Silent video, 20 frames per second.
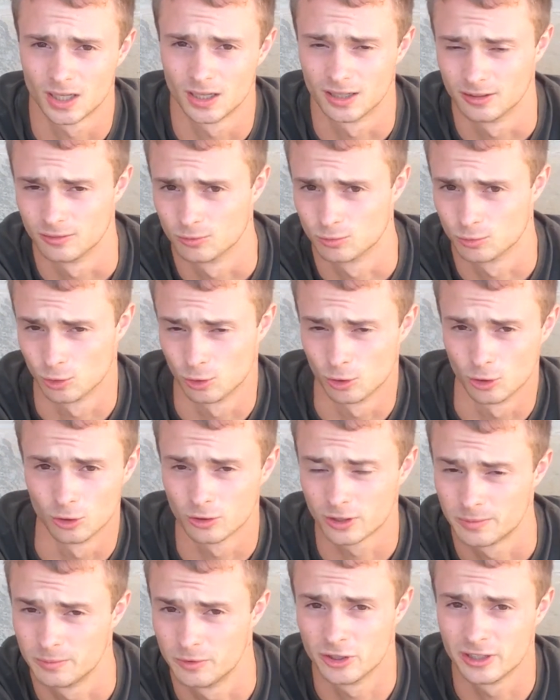kind of
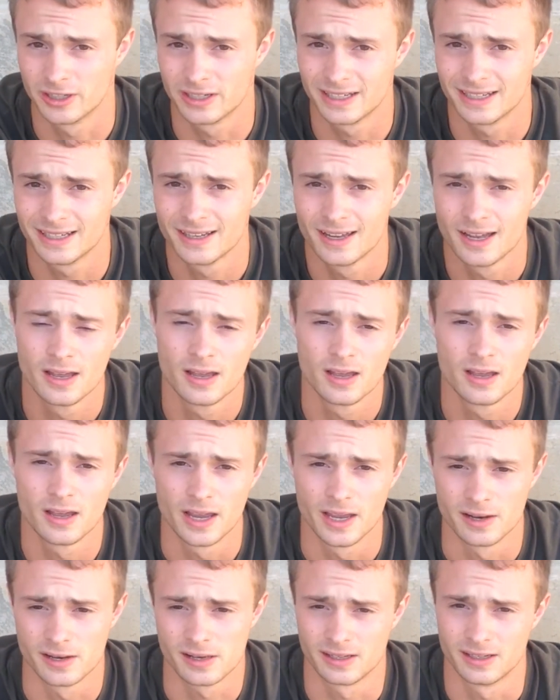rural community
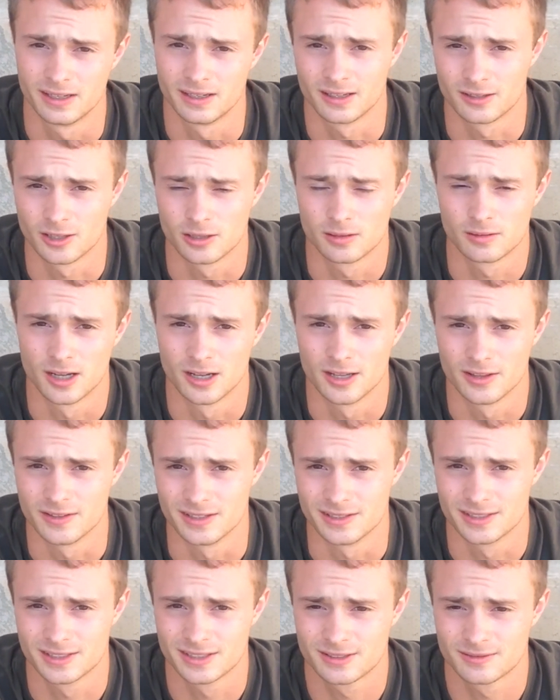and seeing uh,
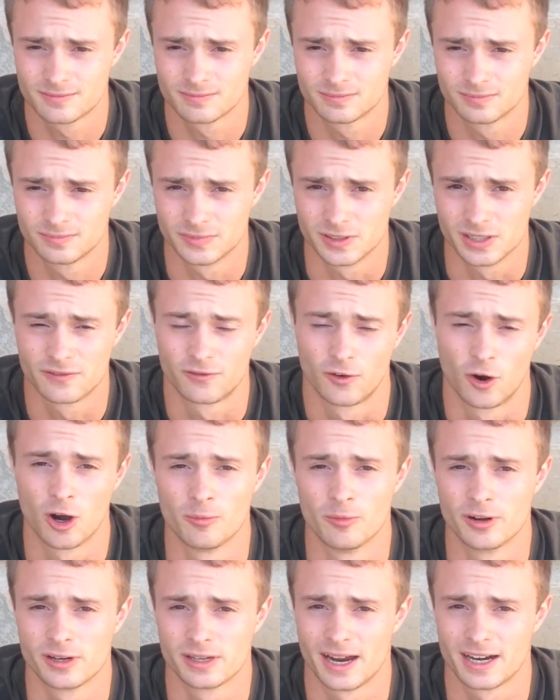these these
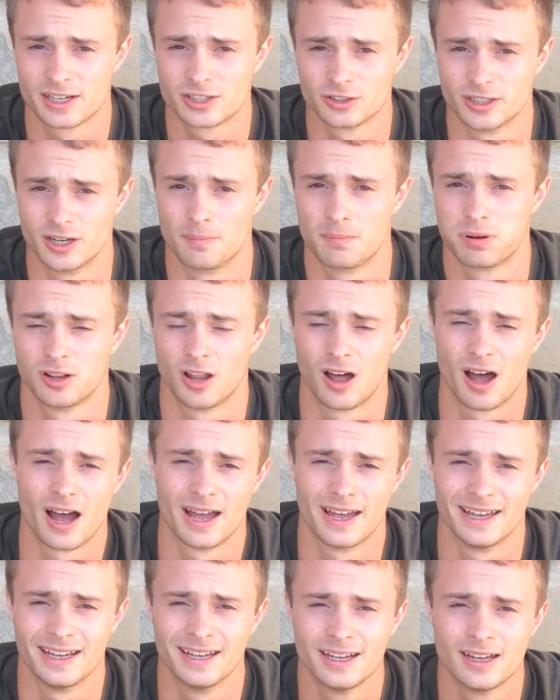farmers actually
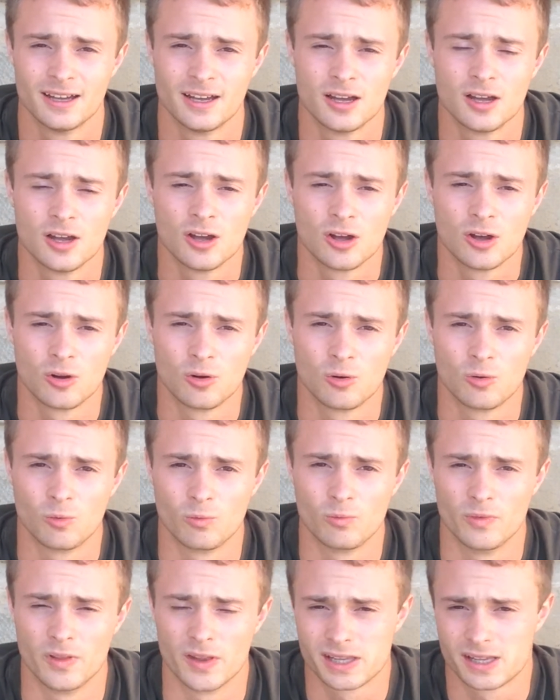apply
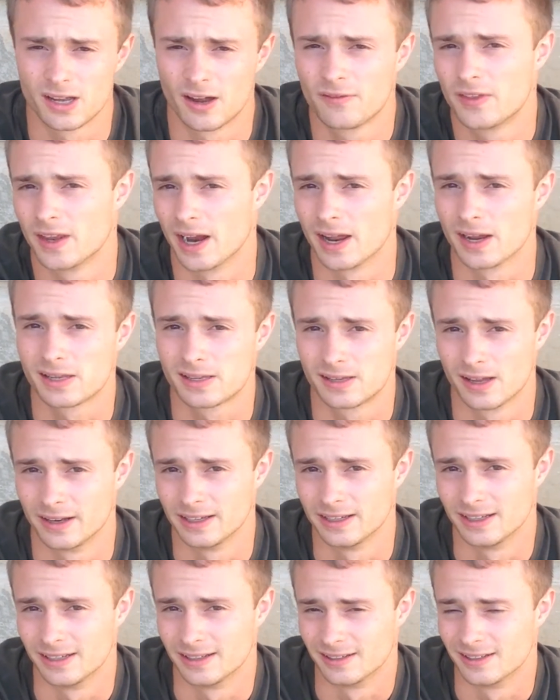the stuff that I
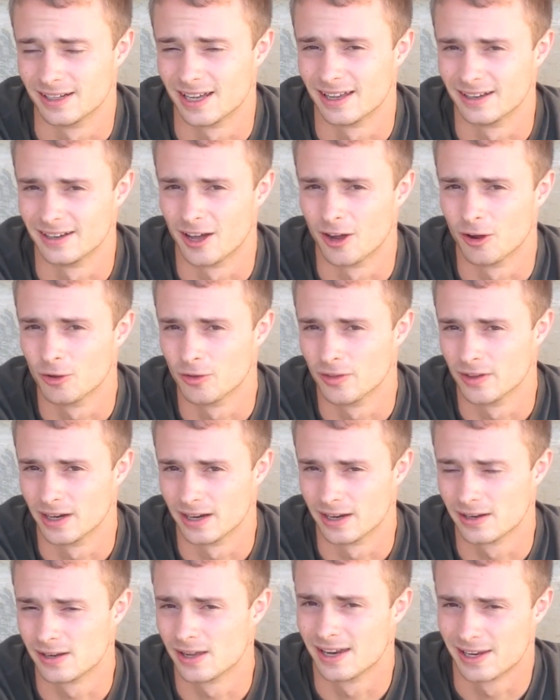study and, and know that
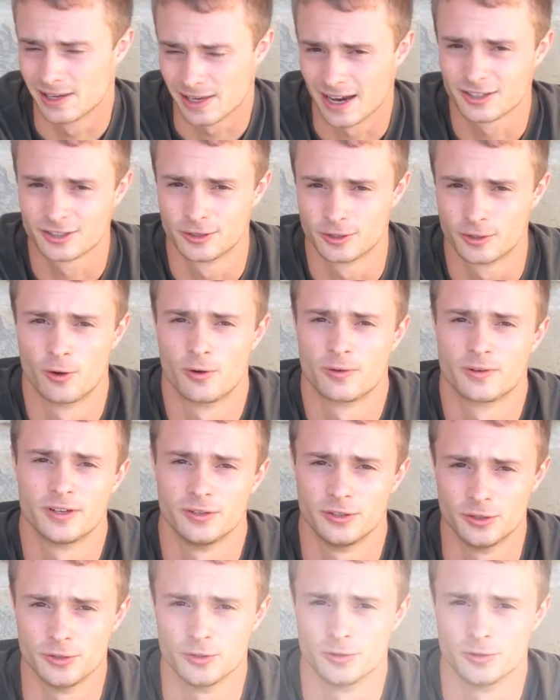it, it's actually going to